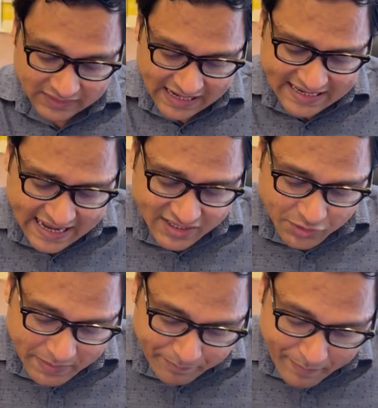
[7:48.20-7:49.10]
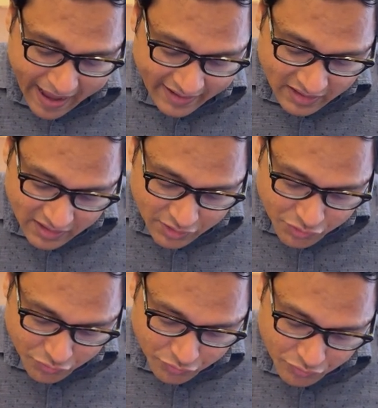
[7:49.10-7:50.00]
It has to be parallel
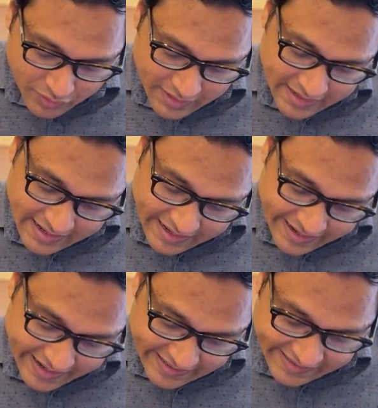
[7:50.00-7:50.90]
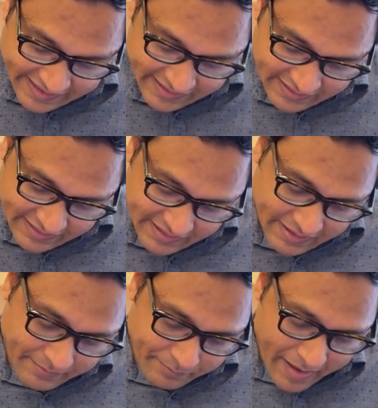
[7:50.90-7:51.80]
to AC.
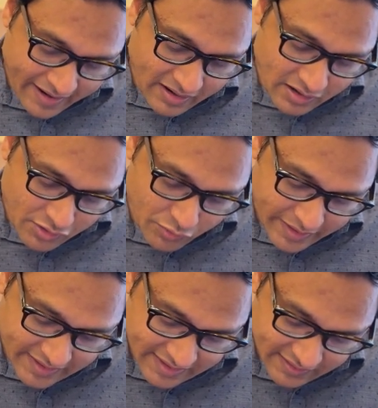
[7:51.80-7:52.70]
Parallel to AC.